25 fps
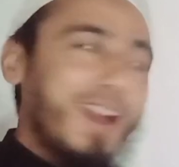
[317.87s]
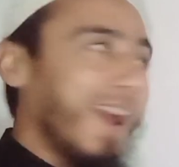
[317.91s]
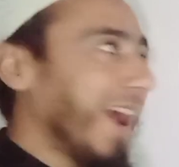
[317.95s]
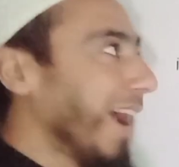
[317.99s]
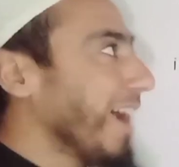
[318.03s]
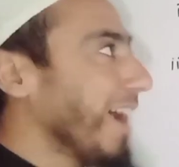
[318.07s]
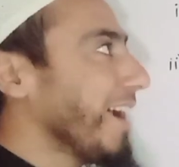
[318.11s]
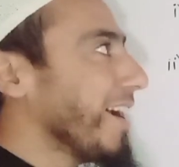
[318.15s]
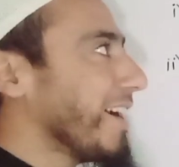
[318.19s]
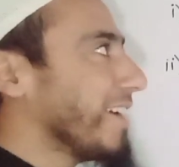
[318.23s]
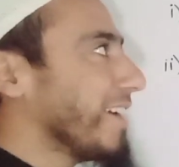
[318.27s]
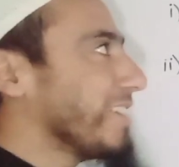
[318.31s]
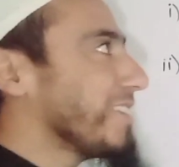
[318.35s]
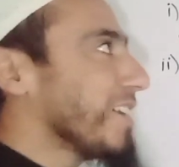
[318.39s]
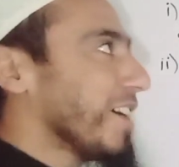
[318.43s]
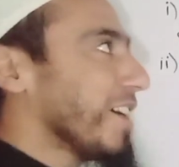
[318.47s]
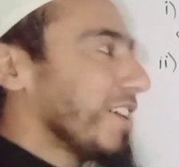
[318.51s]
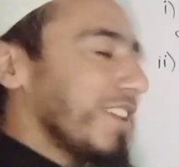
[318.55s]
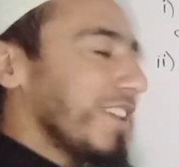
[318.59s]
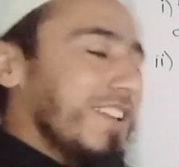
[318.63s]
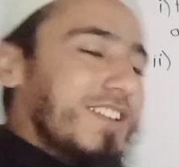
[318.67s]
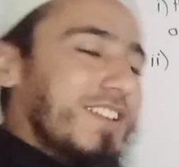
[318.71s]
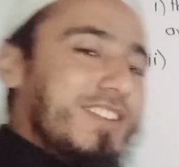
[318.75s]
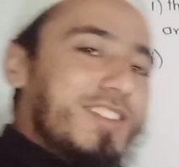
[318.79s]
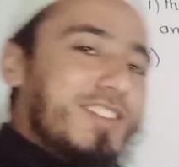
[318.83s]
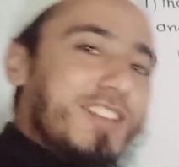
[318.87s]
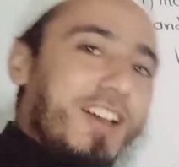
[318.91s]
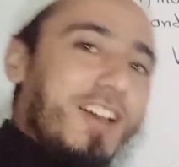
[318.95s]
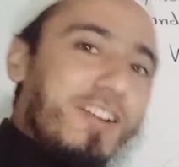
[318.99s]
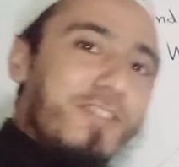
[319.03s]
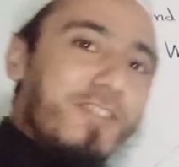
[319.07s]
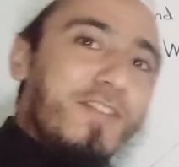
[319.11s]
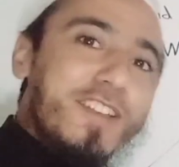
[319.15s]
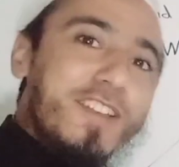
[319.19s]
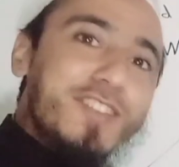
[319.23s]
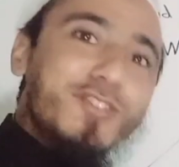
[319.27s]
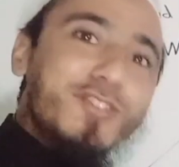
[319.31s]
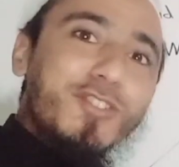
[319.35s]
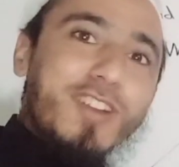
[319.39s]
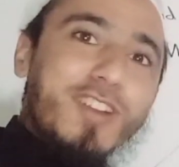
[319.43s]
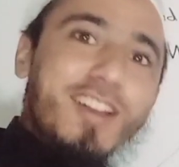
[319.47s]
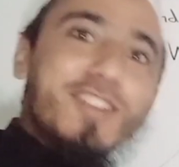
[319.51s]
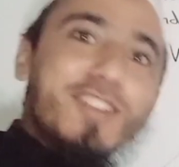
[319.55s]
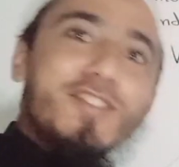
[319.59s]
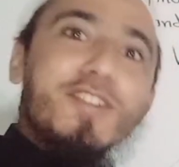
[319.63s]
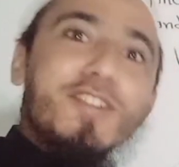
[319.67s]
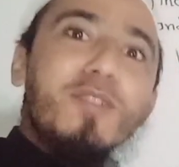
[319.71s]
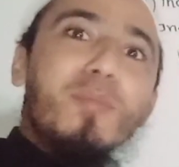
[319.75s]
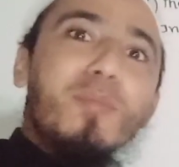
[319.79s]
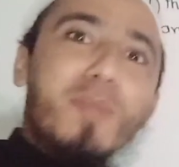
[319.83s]
And surface
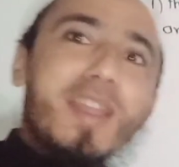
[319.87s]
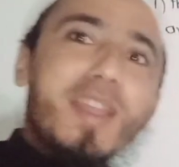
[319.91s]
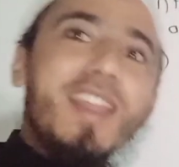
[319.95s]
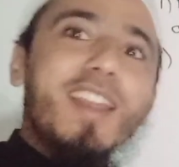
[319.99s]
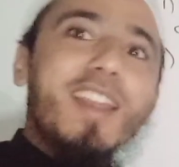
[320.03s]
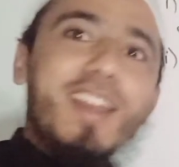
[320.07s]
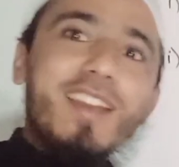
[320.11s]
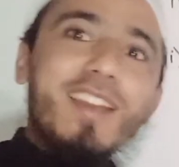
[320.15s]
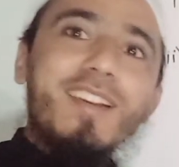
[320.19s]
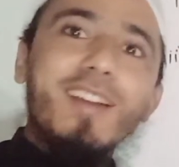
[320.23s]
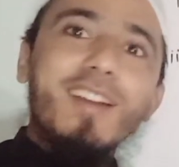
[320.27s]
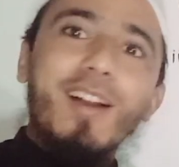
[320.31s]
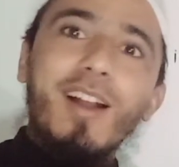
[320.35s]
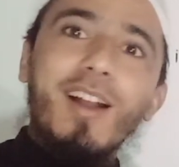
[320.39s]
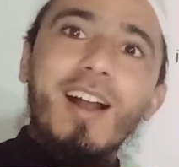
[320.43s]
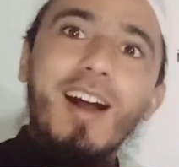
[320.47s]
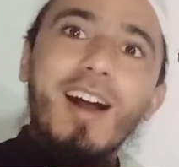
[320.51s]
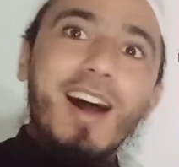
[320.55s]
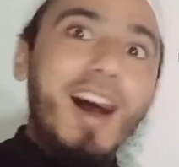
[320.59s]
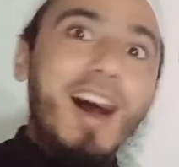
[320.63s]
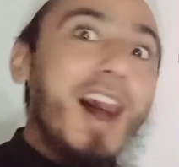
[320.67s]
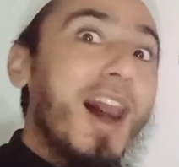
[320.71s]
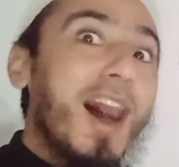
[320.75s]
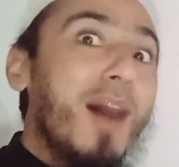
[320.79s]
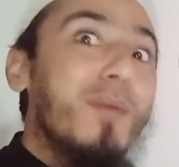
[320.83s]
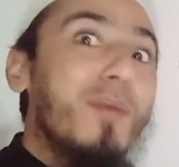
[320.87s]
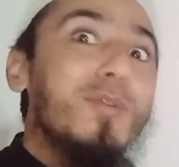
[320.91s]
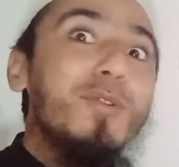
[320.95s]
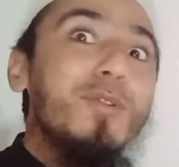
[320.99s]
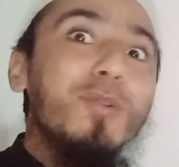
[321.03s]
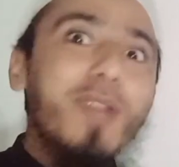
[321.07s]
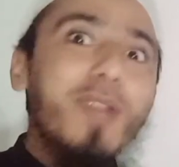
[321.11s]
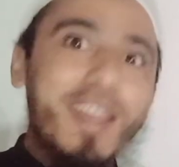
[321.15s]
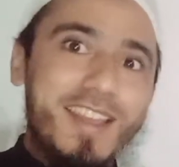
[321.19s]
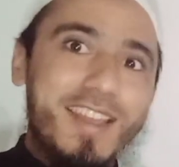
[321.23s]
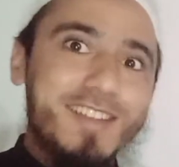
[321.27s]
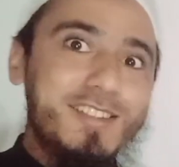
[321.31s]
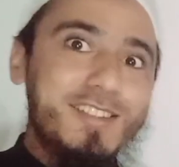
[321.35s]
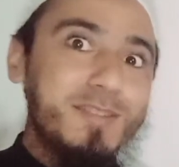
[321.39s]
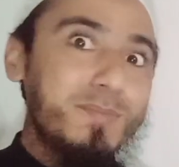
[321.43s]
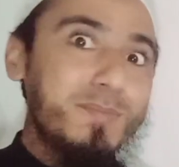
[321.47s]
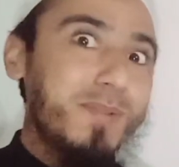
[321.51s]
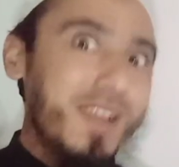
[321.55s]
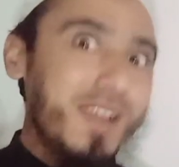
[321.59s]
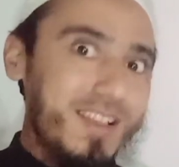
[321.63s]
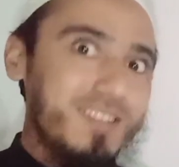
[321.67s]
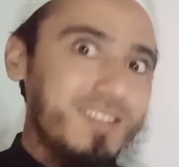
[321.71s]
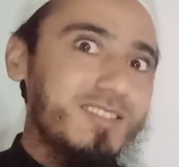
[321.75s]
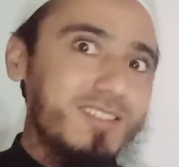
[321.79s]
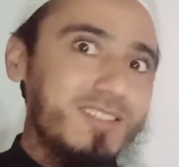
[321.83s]
structure mean how you
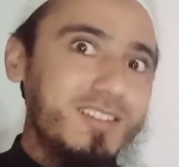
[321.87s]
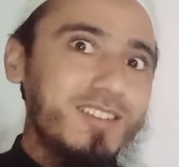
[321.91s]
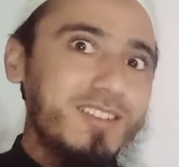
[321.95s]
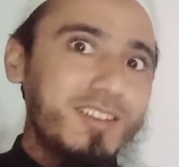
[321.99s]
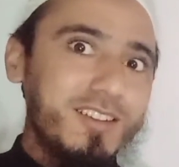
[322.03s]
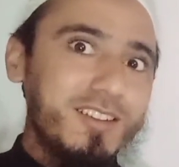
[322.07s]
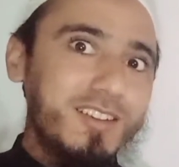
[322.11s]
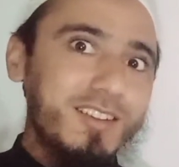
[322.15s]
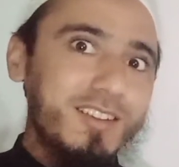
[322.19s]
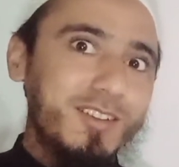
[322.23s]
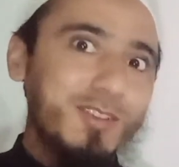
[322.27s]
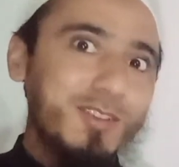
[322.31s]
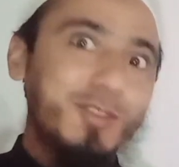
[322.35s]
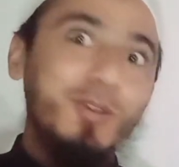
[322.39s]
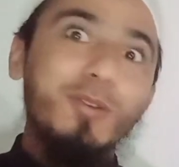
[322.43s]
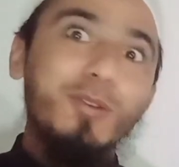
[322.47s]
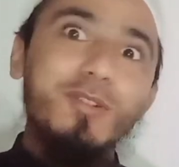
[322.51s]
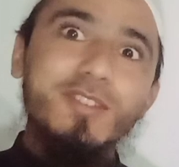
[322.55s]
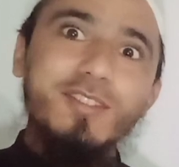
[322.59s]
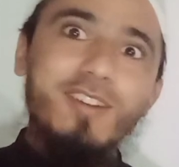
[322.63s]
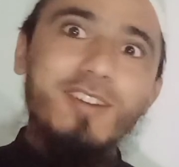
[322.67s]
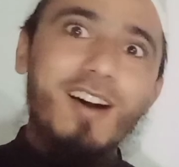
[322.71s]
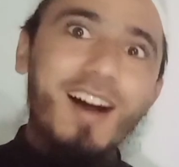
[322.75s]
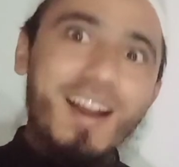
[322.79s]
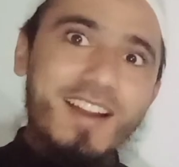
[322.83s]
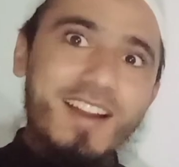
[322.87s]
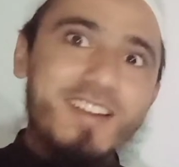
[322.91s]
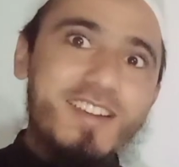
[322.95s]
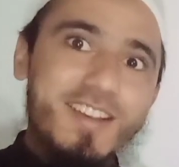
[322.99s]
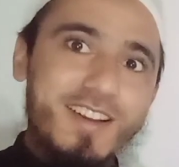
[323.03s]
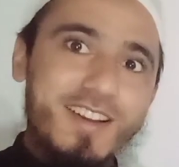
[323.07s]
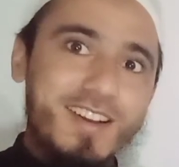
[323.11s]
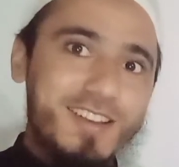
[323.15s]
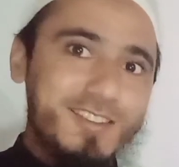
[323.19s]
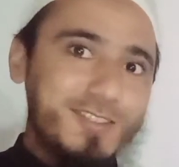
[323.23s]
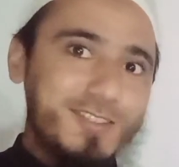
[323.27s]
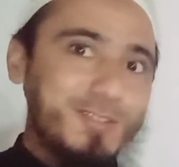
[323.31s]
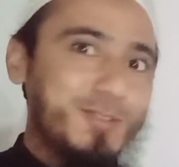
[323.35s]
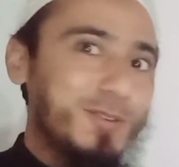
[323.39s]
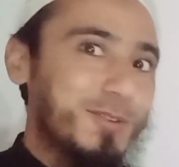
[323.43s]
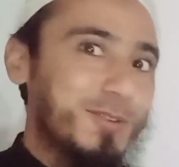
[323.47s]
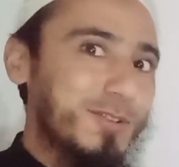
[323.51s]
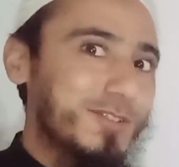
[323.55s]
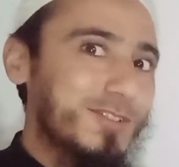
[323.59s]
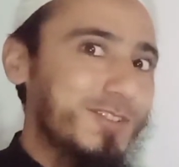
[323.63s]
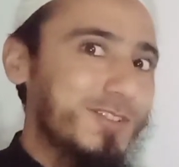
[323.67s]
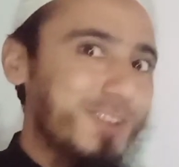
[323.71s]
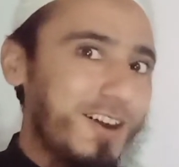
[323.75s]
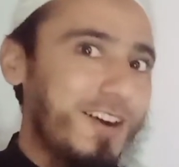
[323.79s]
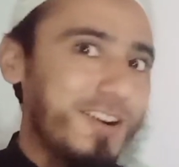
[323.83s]
express those ideas,
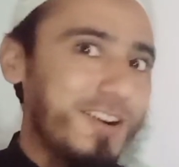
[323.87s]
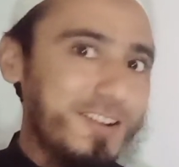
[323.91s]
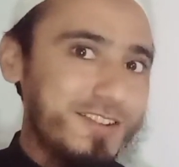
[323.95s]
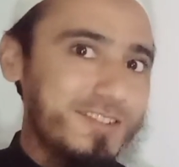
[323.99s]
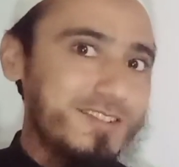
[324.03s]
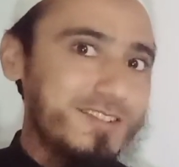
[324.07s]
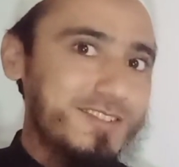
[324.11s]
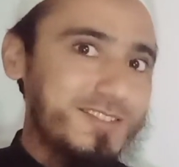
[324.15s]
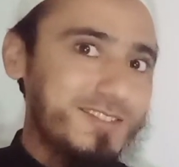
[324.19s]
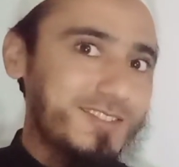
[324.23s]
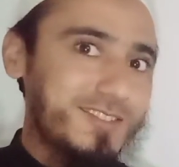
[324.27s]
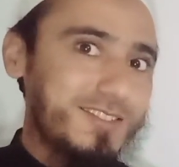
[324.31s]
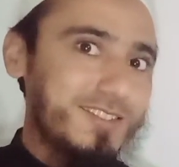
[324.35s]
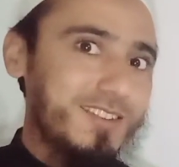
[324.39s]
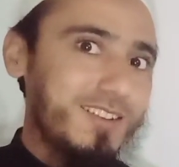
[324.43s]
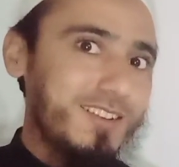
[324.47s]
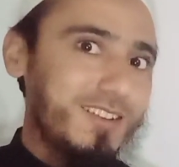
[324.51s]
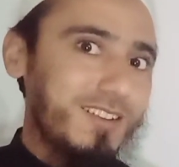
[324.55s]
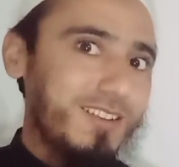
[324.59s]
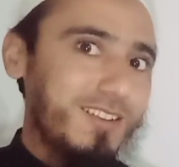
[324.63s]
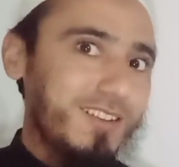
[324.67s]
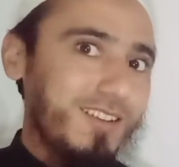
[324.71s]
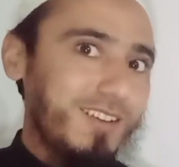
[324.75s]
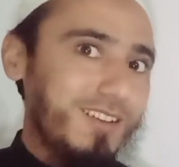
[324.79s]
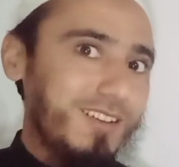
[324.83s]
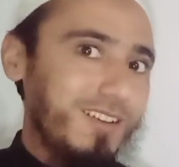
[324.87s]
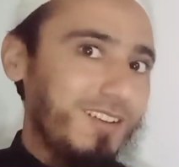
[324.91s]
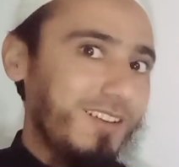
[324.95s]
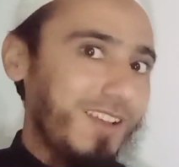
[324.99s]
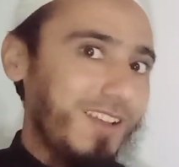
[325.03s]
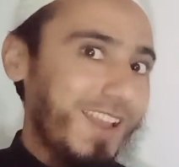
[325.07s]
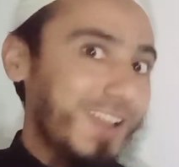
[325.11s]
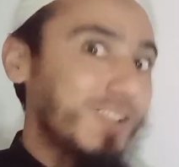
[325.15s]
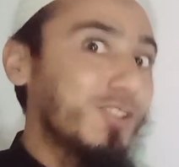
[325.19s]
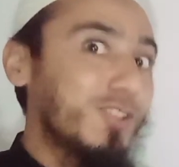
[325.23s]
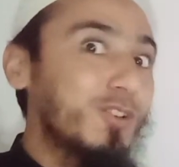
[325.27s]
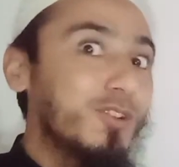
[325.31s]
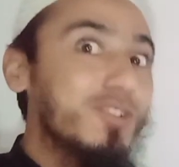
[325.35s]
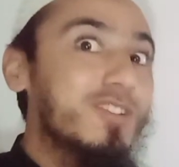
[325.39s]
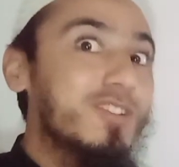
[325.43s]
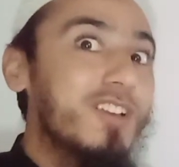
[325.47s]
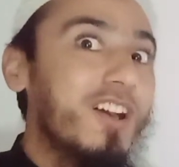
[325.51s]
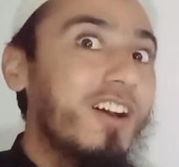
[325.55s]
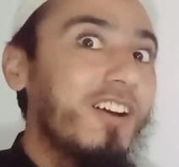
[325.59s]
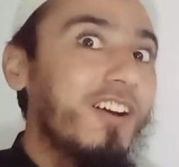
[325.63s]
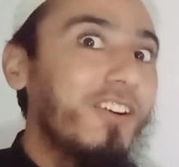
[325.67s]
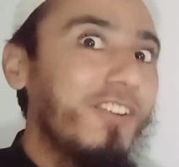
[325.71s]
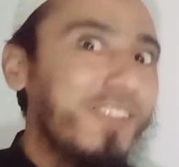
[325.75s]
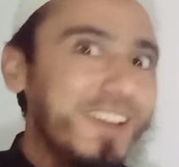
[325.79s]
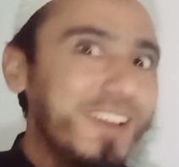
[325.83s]
those thoughts, uh, and those
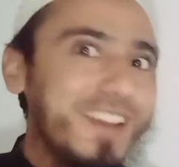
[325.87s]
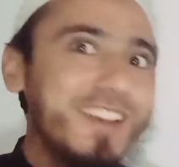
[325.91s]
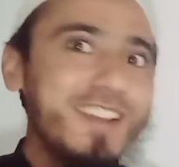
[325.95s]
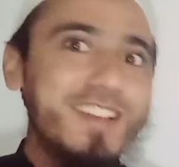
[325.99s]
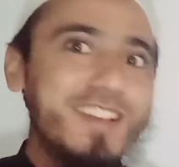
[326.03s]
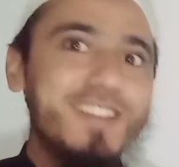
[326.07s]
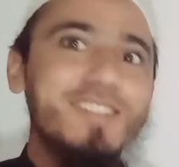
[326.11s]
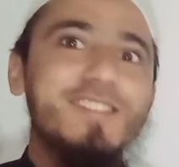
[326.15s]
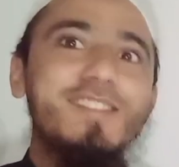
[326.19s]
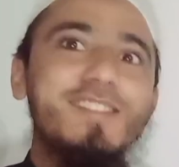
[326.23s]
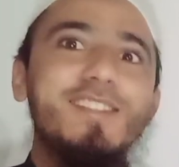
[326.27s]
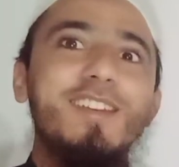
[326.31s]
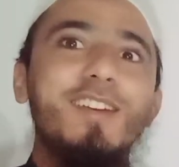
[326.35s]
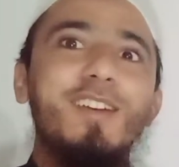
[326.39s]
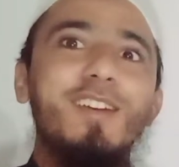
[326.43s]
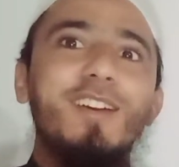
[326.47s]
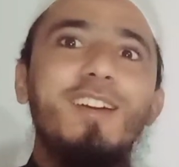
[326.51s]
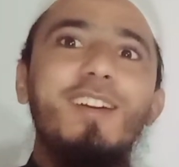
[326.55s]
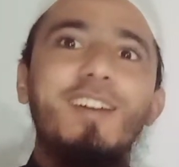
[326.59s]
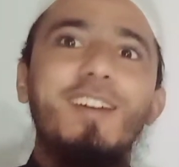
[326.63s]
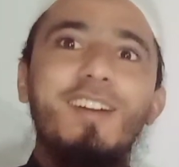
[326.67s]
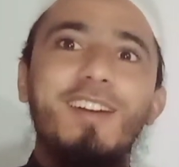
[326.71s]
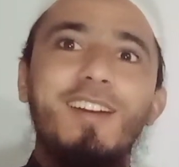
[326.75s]
feelings